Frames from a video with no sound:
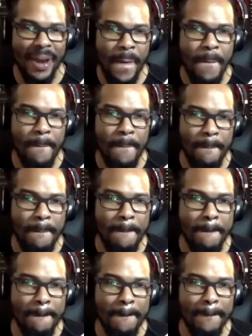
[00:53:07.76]
you know, all this
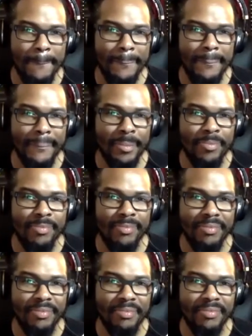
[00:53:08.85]
professional equipment
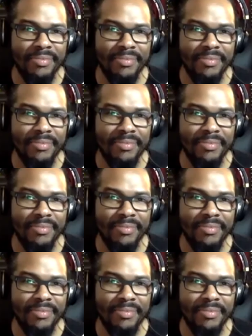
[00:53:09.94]
when it's like